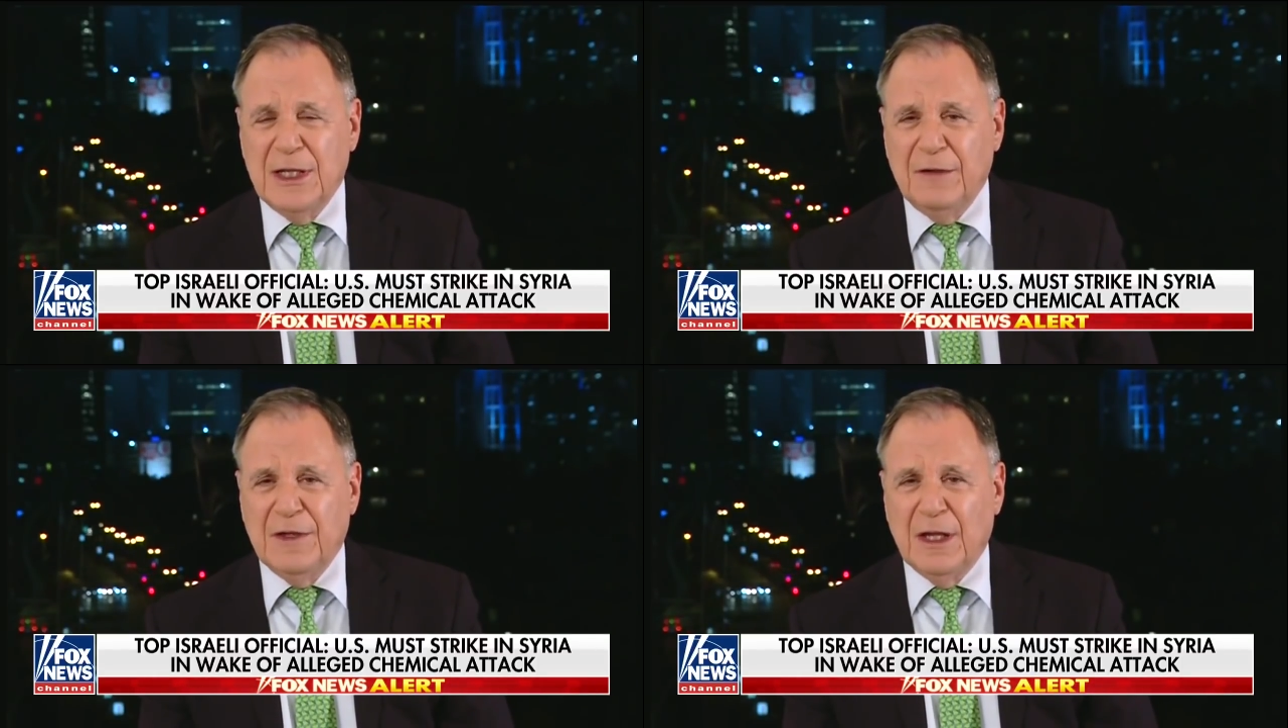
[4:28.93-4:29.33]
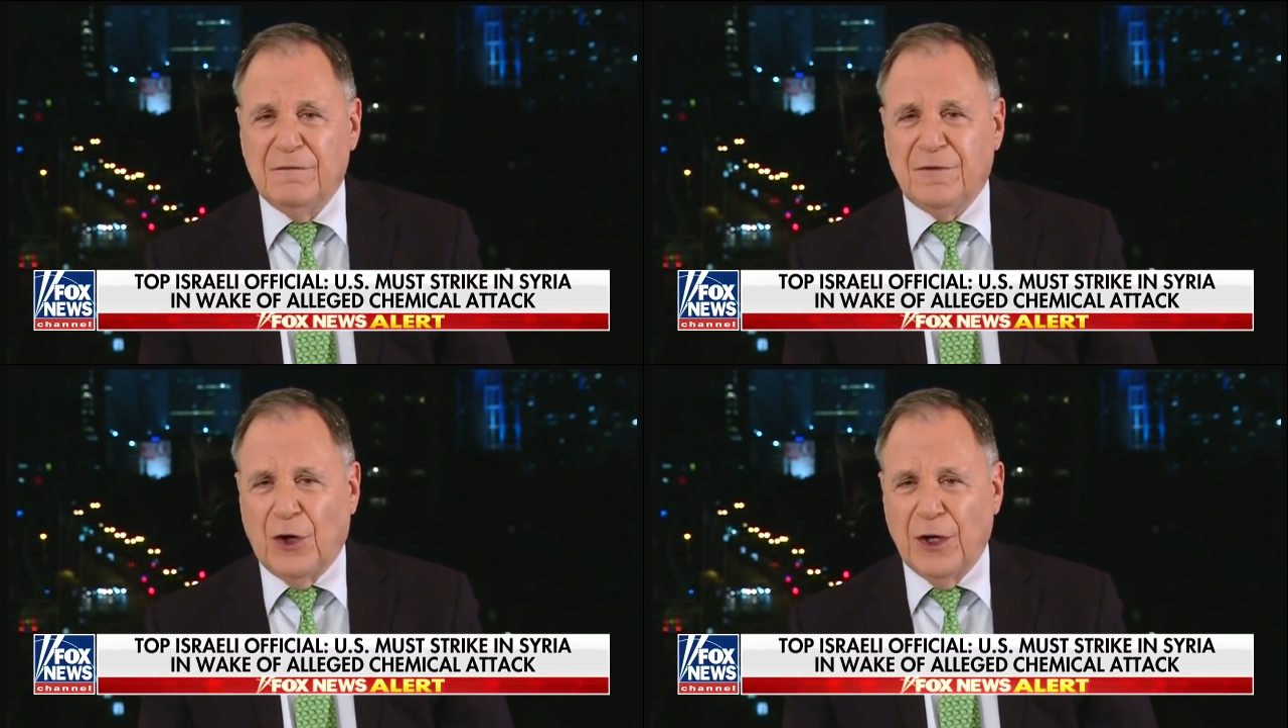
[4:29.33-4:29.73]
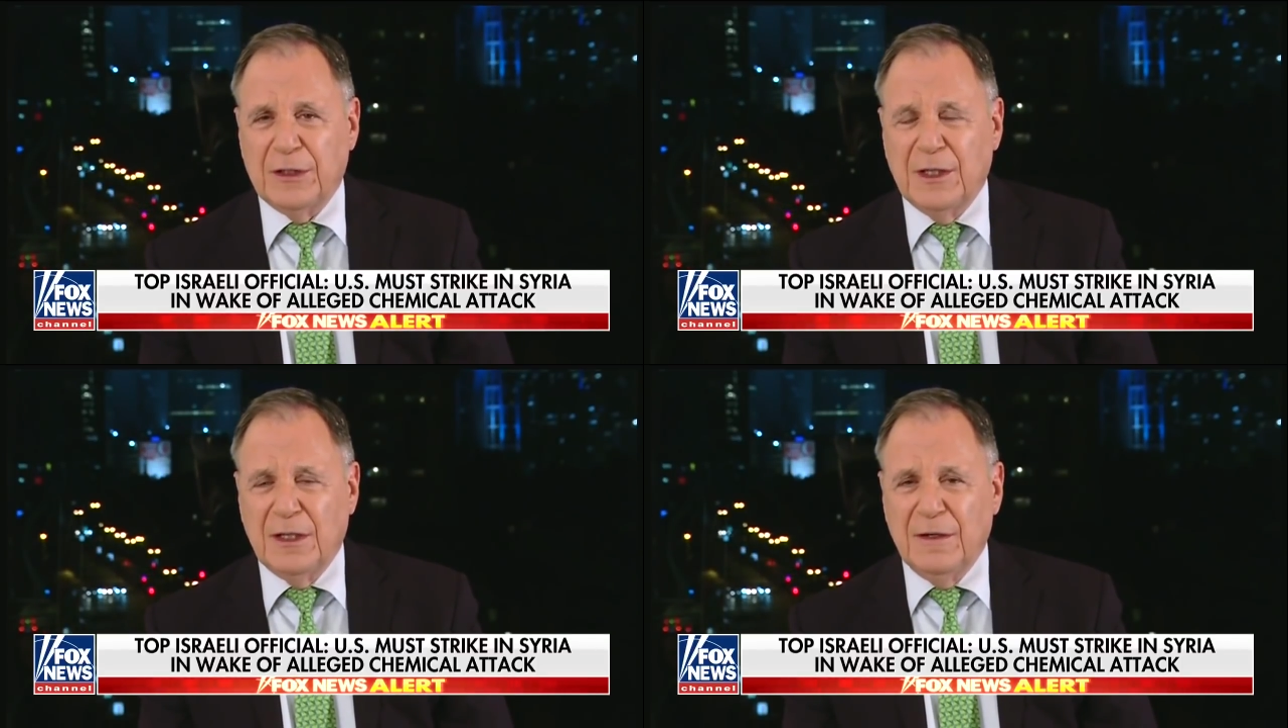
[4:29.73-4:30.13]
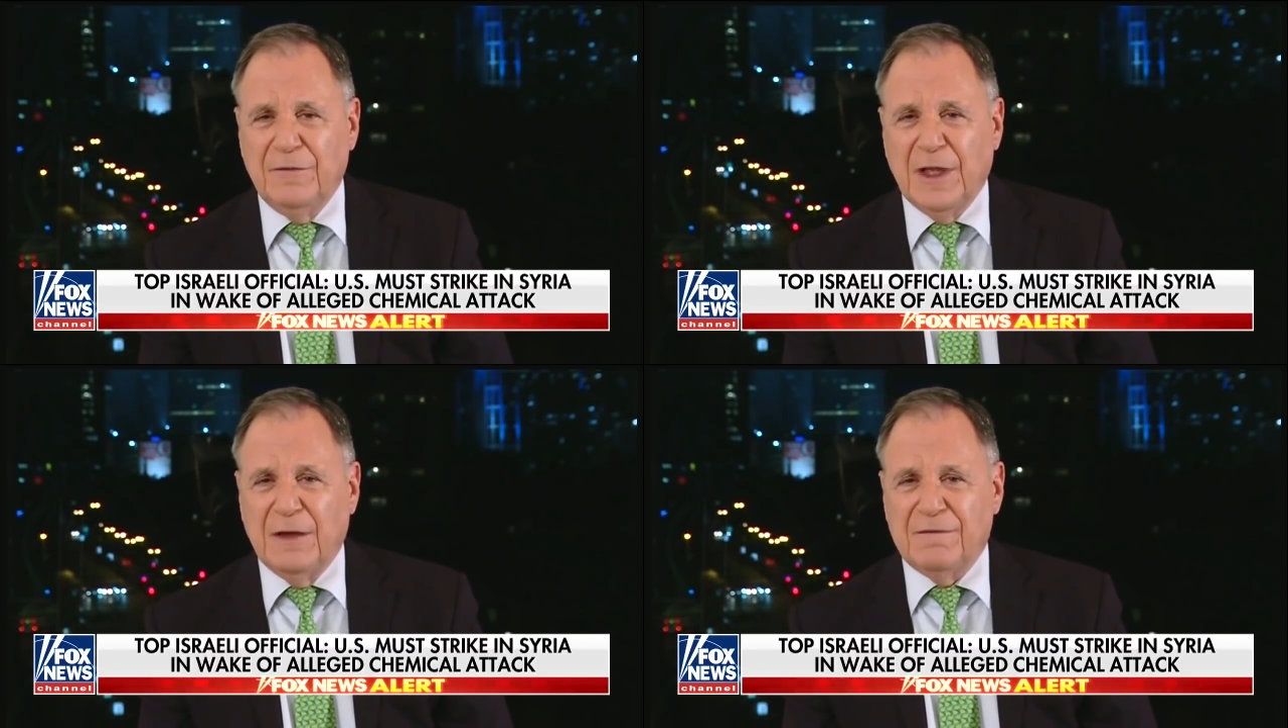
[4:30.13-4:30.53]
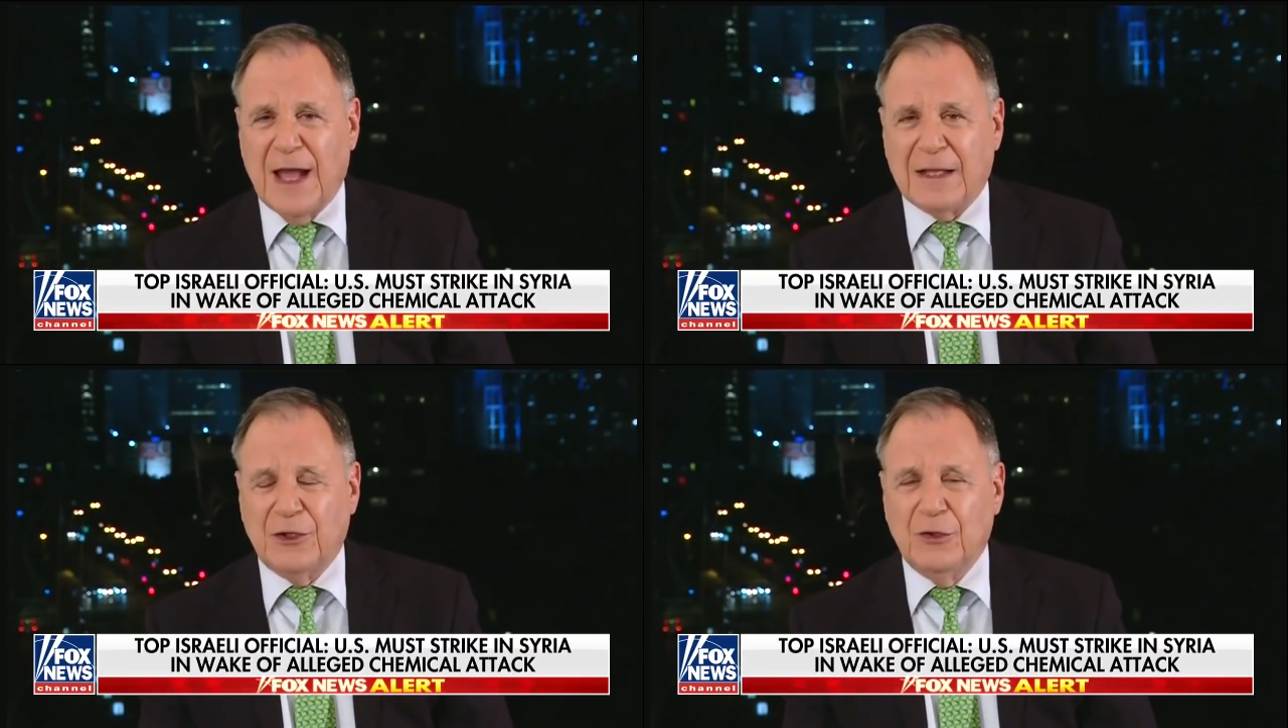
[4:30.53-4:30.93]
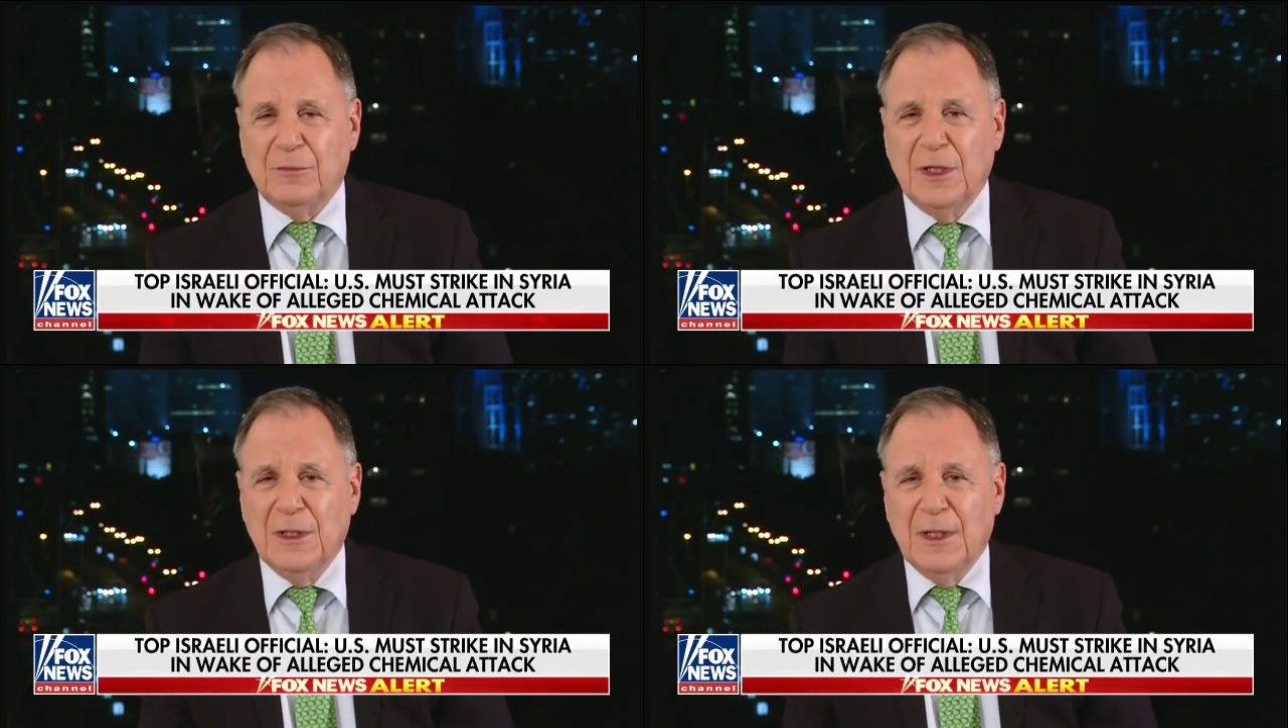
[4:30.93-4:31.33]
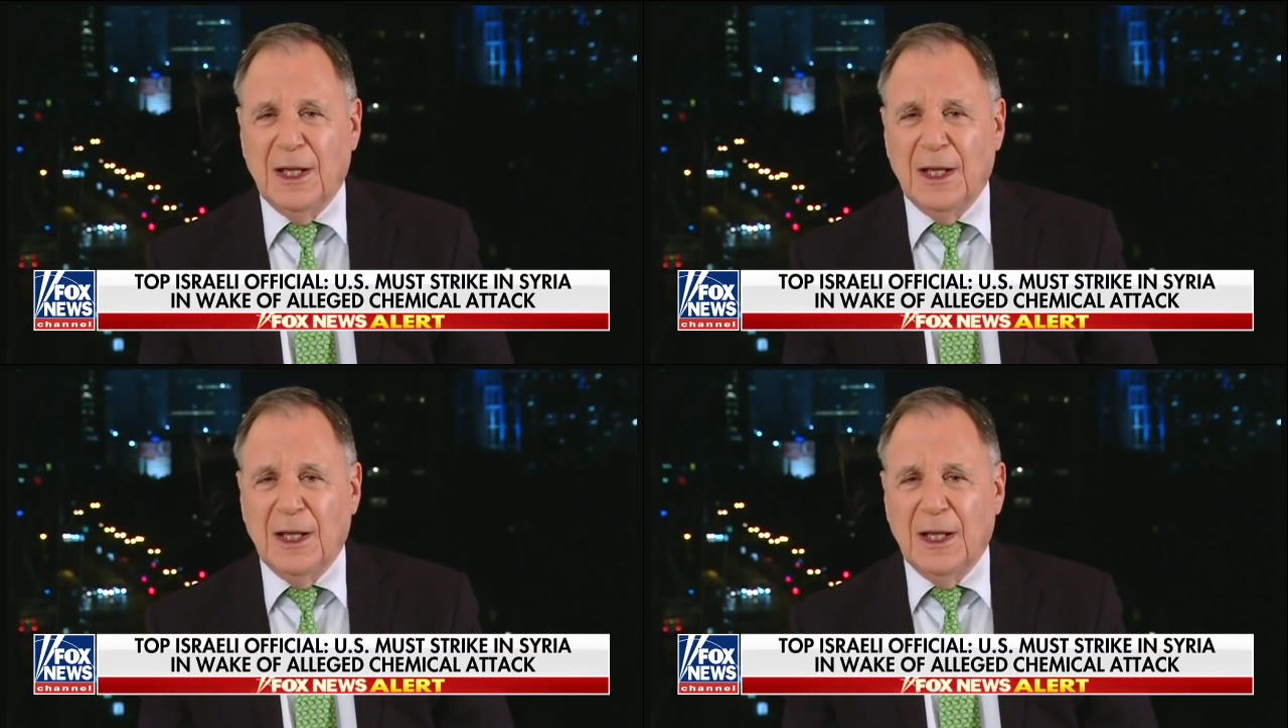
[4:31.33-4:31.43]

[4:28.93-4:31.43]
leaving a void and leaving a vacuum